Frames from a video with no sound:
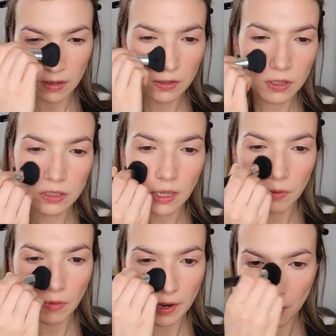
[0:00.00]
just like
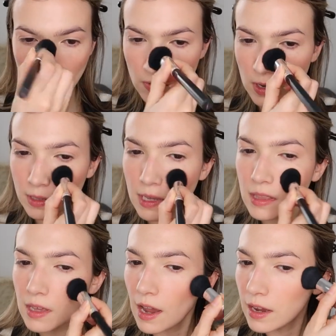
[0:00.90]
right over it
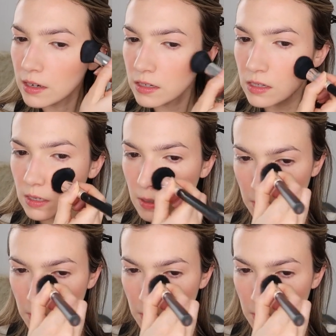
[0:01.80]
like that.